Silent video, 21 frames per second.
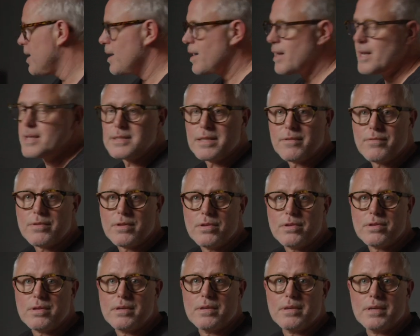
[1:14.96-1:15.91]
Let's have a
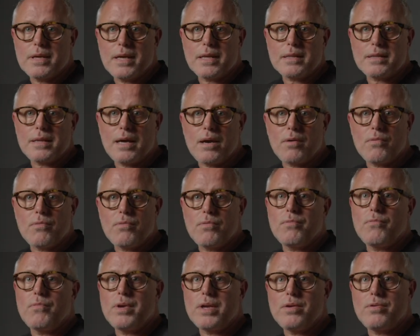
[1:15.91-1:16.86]
look at how
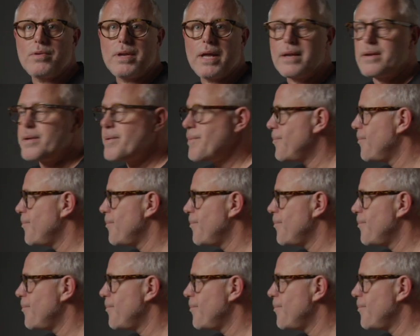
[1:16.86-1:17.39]
we do that.